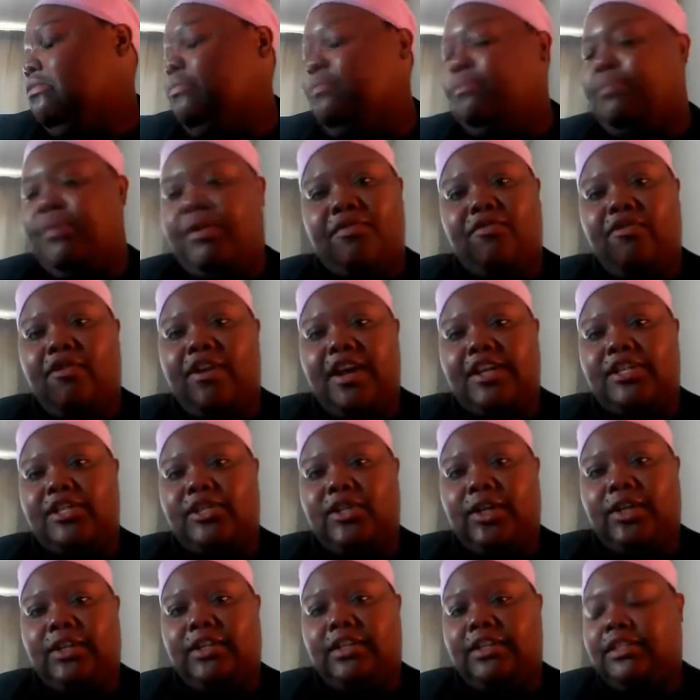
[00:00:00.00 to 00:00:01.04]
before I
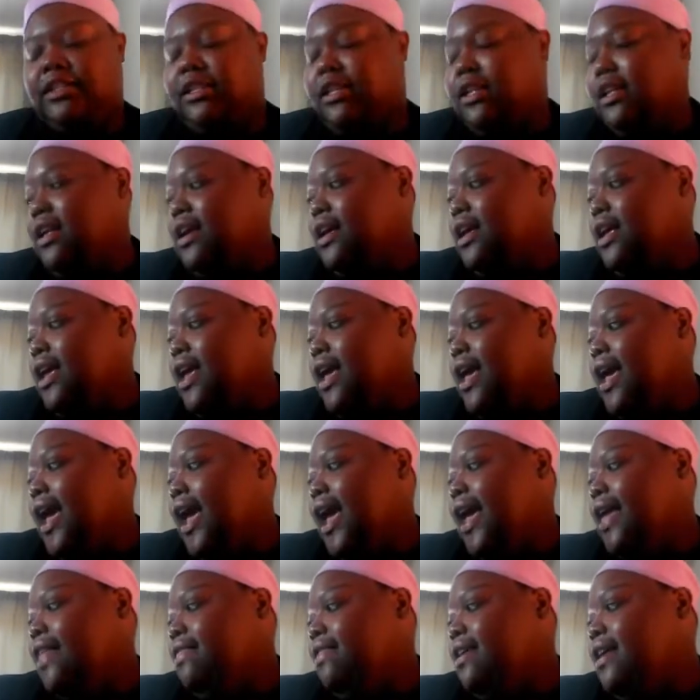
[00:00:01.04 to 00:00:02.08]
start this look.
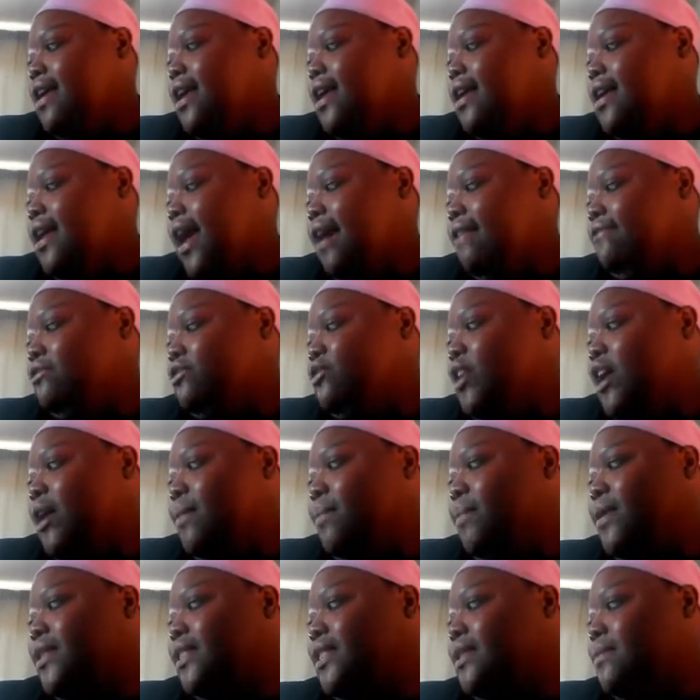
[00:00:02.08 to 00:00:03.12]
And then after I
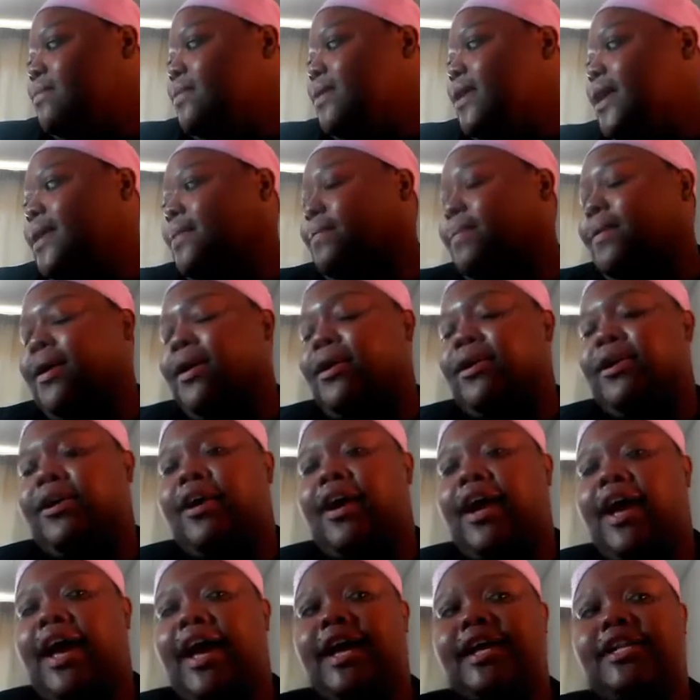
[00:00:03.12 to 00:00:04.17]
put the banana powder,
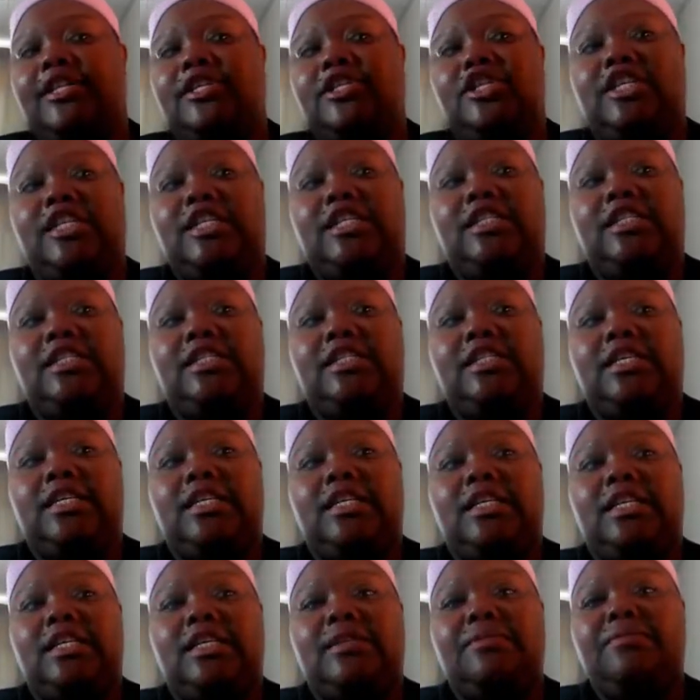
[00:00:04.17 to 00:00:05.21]
I just
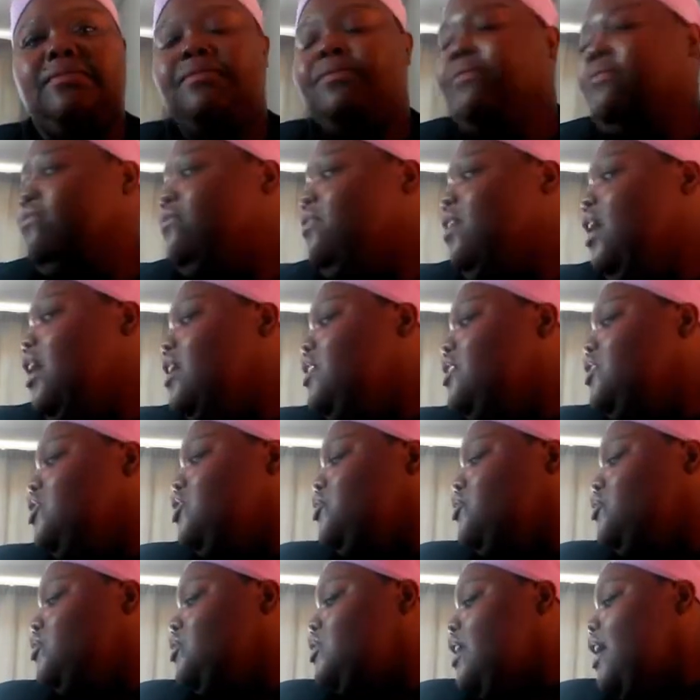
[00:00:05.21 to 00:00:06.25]

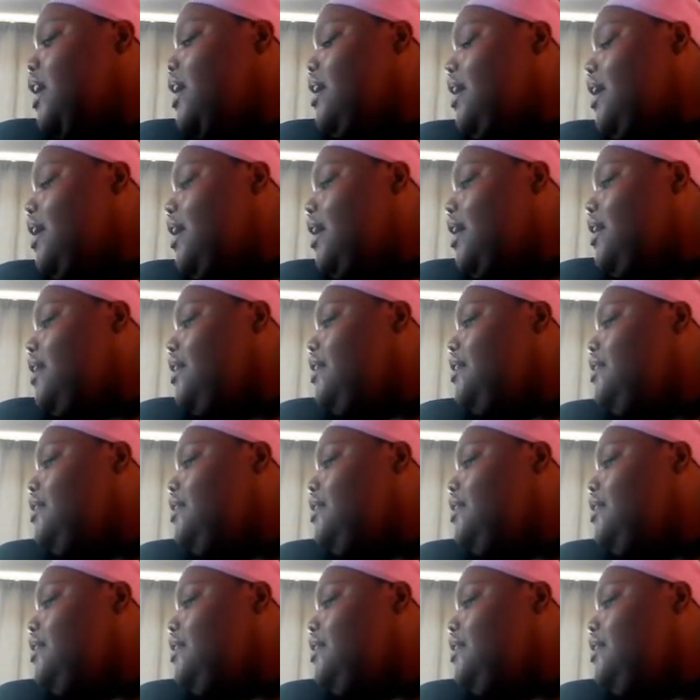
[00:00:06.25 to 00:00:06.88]
use, uh,